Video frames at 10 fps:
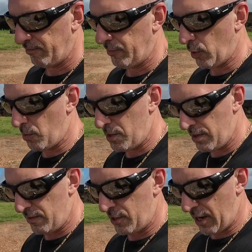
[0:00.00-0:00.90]
Nobody
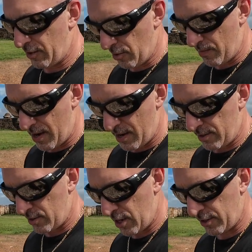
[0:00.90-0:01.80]
even checked our
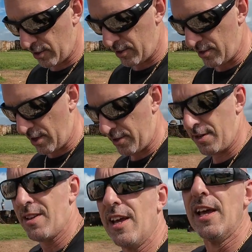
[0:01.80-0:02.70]
bags, checked us, nothing.
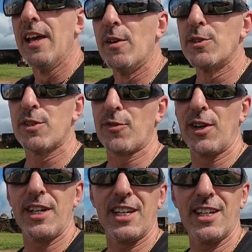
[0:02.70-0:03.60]
It was just
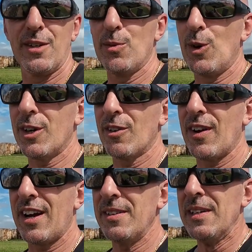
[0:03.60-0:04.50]
free to get in and walk
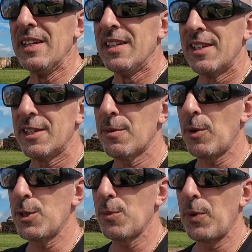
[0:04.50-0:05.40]
around. There's a
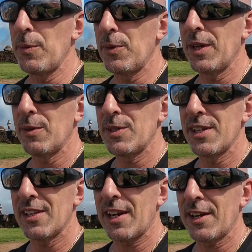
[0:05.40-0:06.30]
bunch of people here. We see
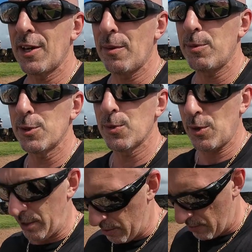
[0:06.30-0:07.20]
a lot of couples
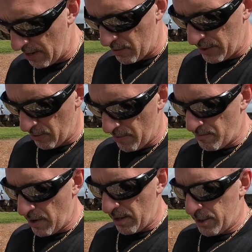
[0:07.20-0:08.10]
walking around with their
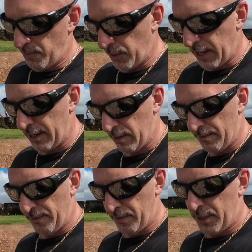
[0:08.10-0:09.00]
umbrellas, protecting
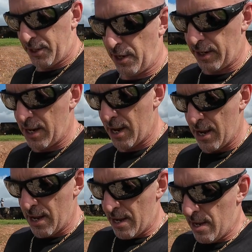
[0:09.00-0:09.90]
them from the sun.
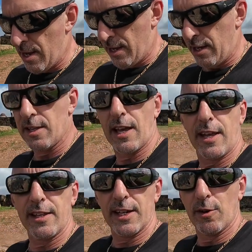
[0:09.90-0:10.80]
Either that
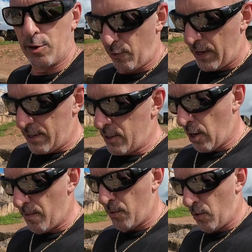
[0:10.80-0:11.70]
or they know the rain's
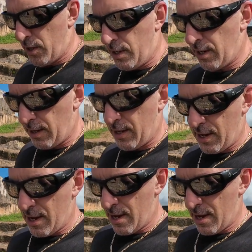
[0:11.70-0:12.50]
coming, one or the other.